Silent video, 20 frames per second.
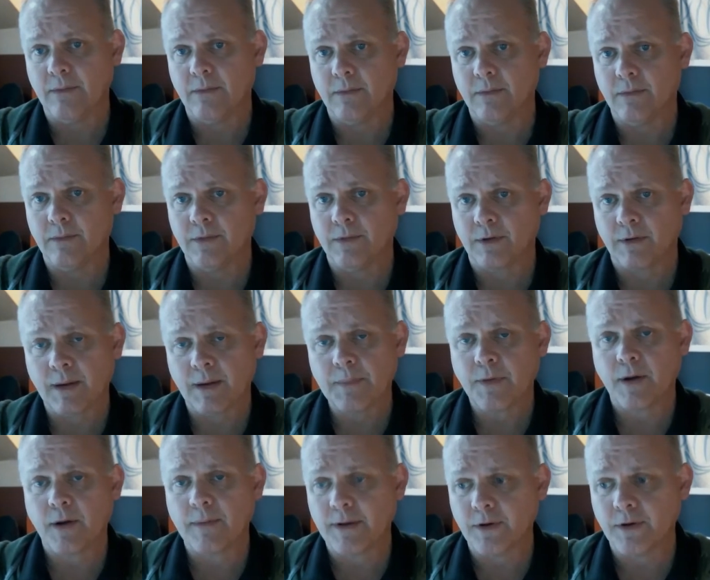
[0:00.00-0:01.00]
the great
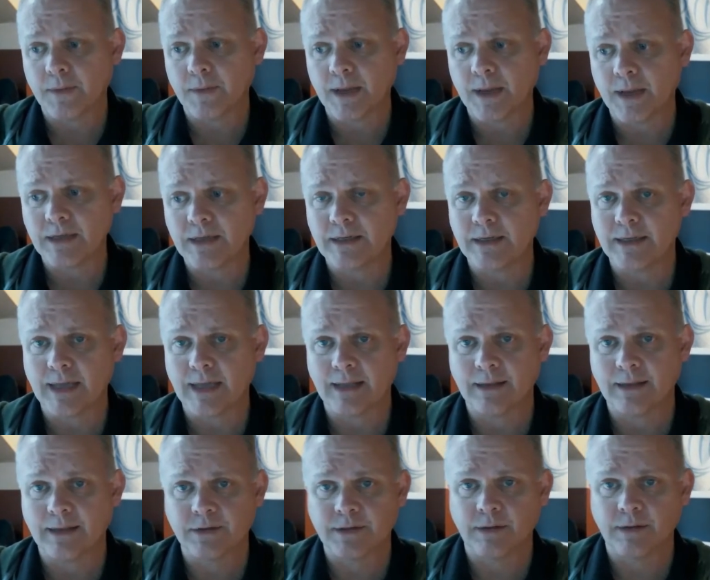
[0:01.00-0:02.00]
part about OBS is that
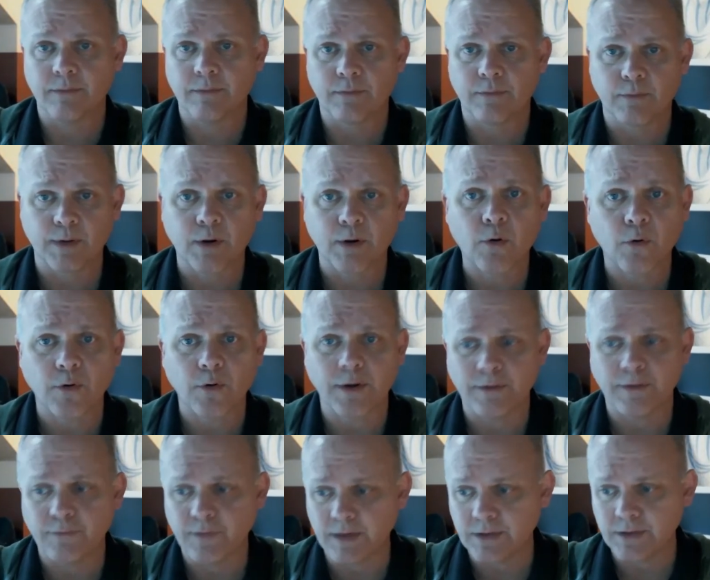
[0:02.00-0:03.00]
there's a recording
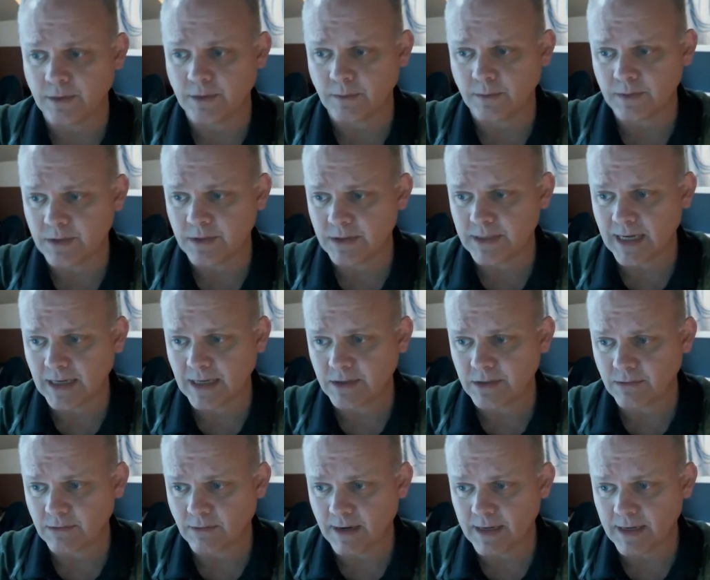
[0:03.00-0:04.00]
feature, which is
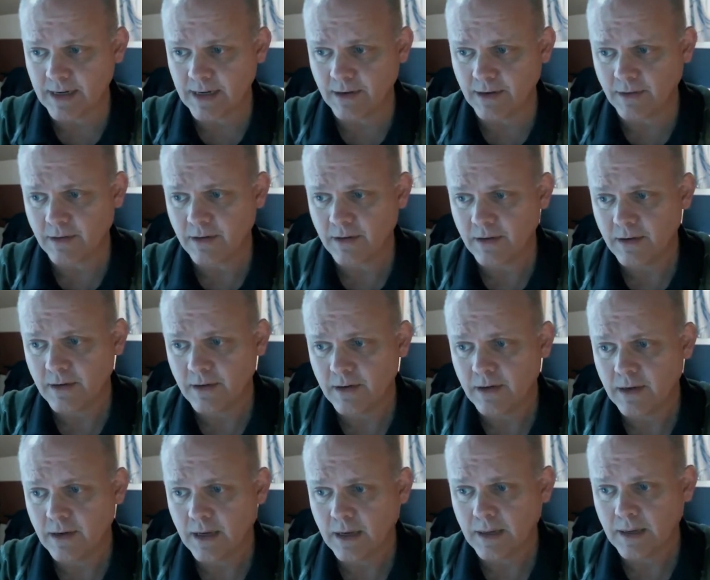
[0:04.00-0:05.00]
actually right here,
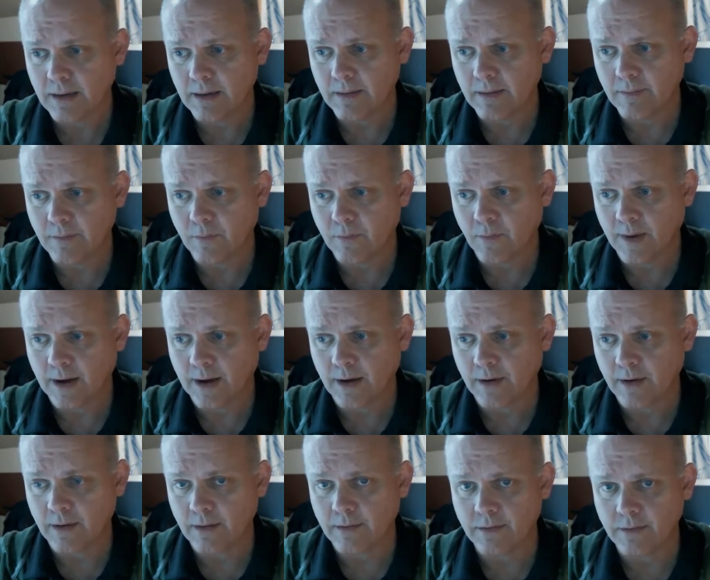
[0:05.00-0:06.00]

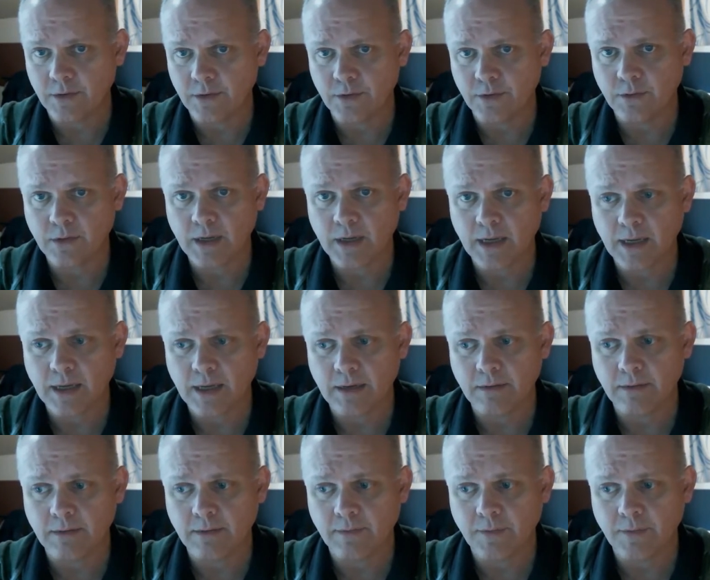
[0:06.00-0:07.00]
where you
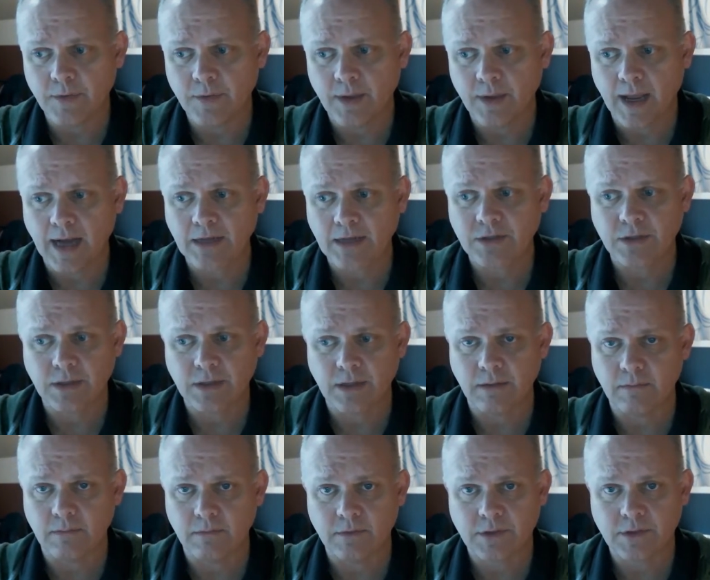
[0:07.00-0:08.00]
can actually
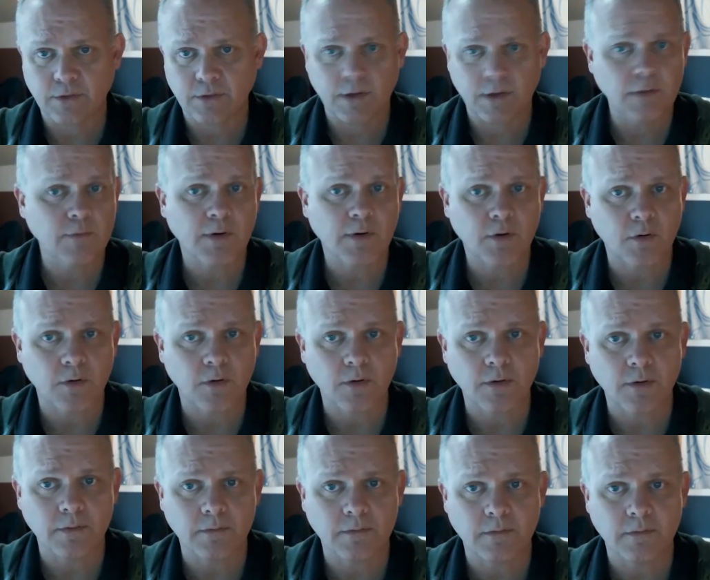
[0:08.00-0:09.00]
screen
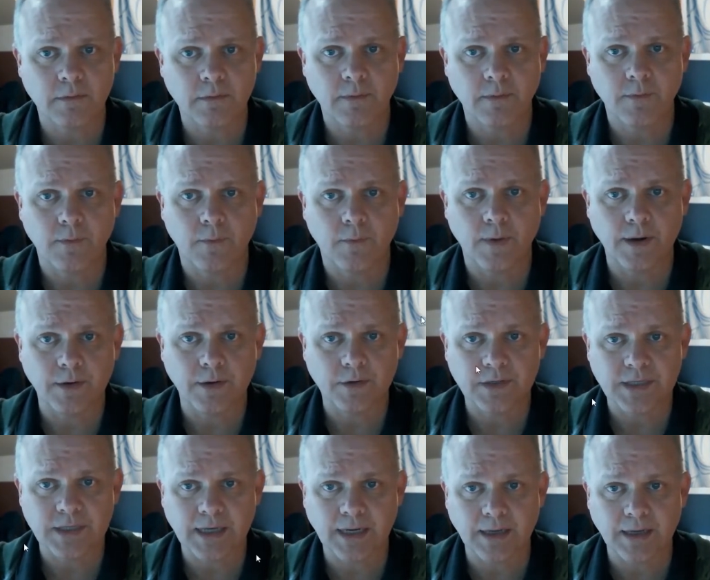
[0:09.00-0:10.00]
record what you're
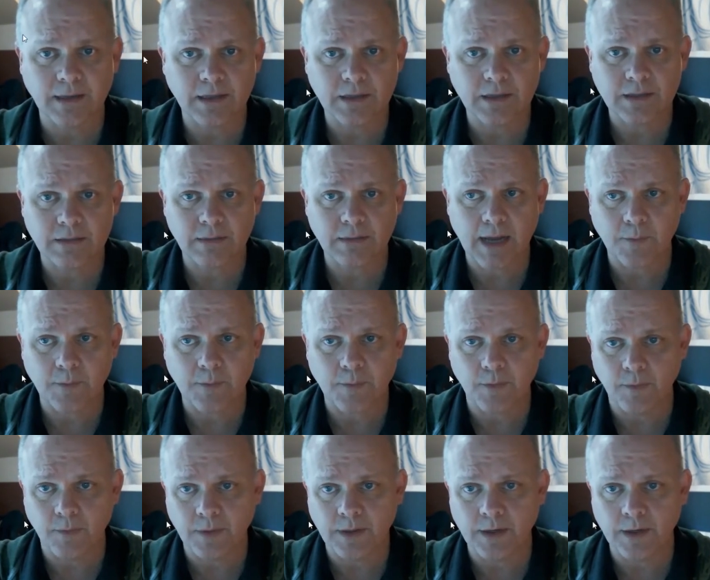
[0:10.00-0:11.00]
seeing in this output
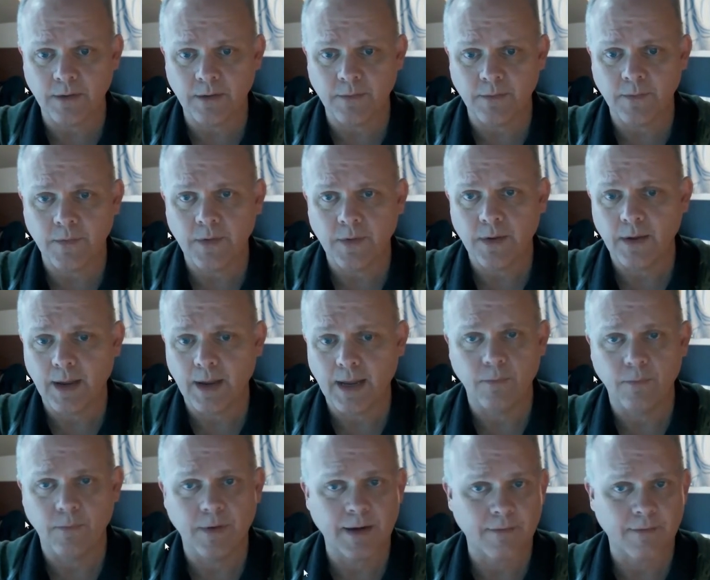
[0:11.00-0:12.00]
window
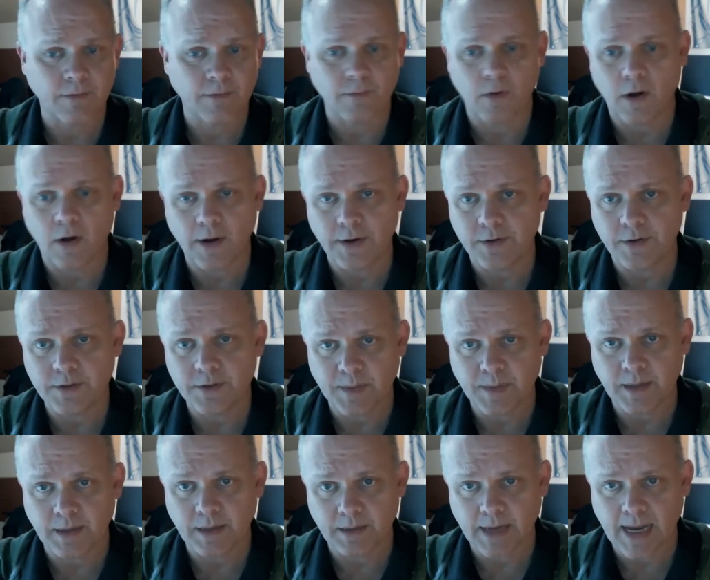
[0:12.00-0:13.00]
and whatever audio is
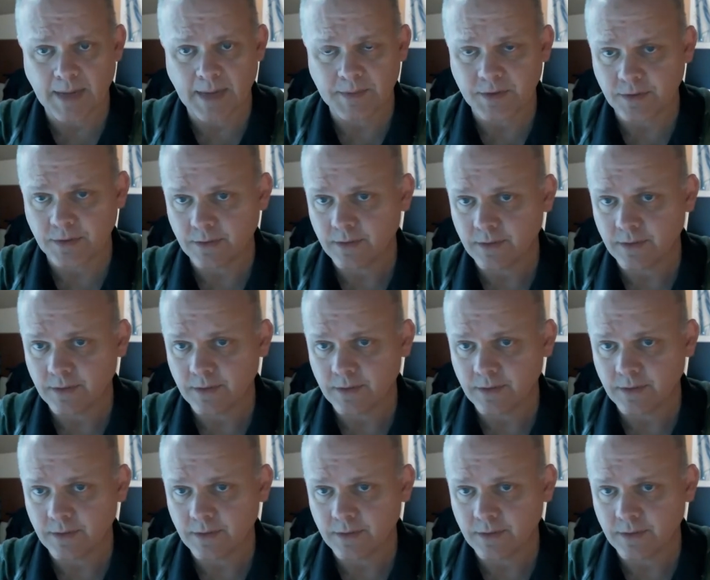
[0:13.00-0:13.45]
being captured